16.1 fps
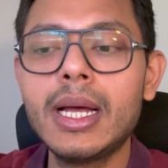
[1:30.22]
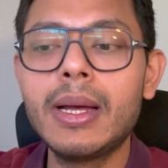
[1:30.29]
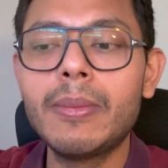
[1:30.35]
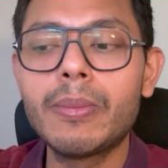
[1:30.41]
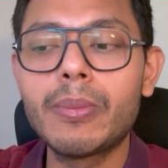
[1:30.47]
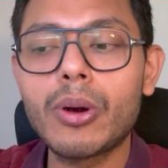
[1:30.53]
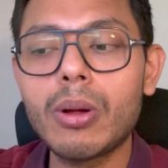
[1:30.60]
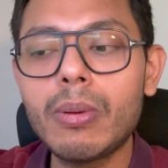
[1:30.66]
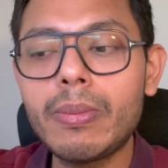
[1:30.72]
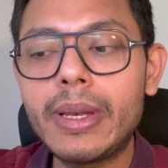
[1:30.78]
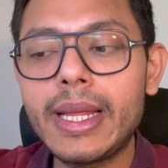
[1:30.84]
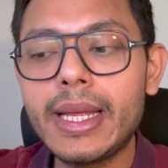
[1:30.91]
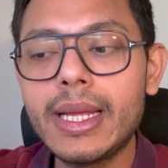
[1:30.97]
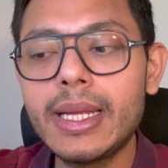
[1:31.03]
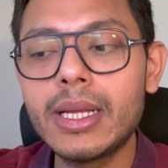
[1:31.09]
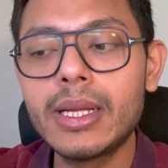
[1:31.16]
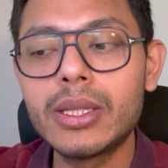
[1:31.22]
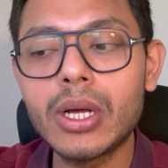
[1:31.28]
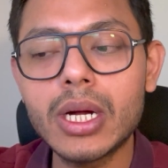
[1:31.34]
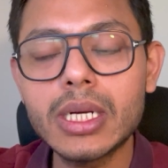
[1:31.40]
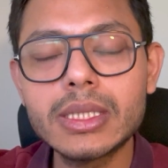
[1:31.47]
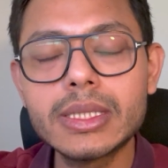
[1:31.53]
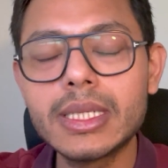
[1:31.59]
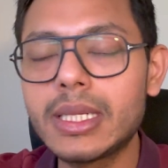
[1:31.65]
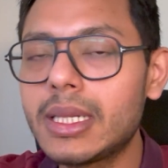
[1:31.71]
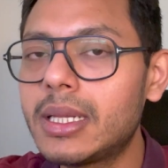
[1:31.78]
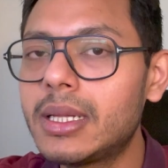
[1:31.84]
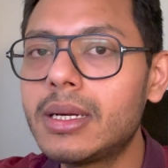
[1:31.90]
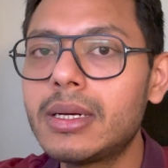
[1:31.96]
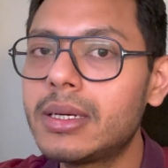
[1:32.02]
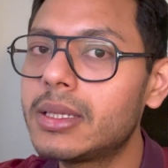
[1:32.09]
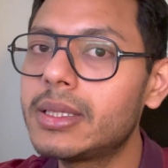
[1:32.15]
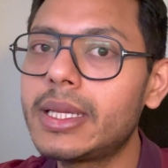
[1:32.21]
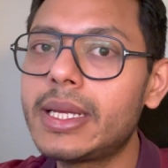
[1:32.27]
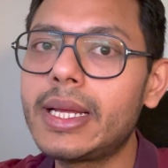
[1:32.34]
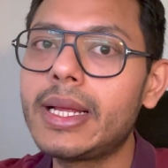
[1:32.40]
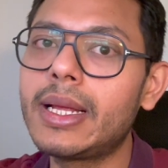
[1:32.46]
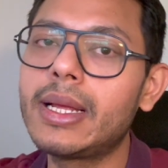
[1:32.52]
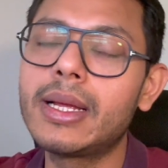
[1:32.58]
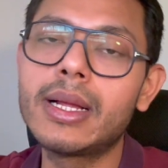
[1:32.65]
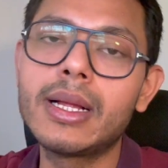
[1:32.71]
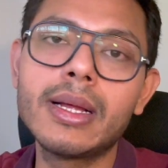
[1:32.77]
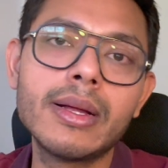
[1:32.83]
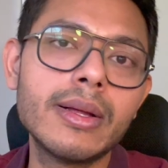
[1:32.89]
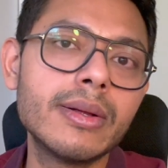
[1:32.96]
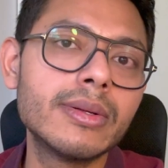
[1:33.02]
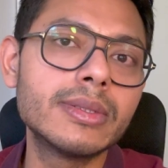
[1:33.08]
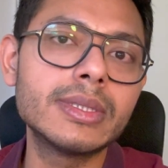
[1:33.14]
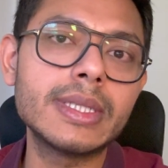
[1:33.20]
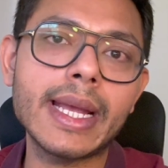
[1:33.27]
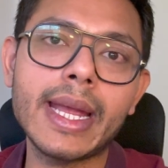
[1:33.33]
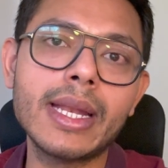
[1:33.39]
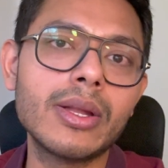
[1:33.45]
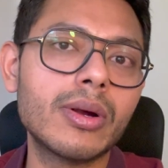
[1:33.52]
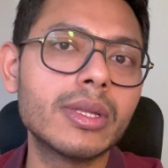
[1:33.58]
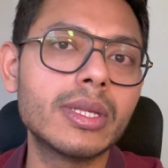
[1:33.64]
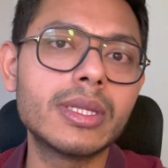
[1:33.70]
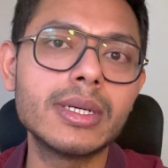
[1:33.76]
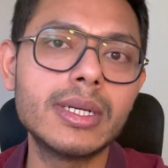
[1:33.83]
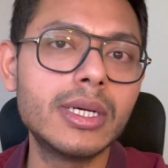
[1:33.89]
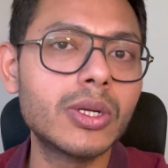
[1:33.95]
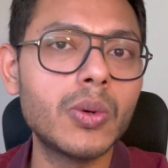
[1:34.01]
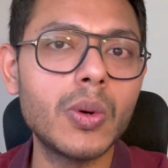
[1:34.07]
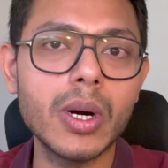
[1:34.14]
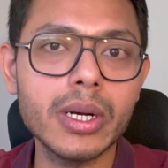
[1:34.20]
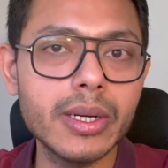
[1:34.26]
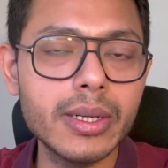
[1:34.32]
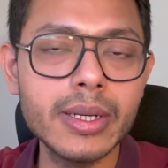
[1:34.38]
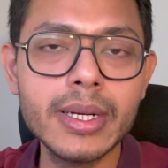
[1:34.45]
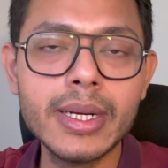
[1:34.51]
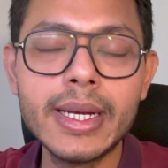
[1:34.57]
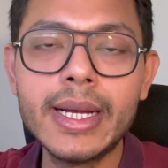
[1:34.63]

Probably not till the second or the third quarter.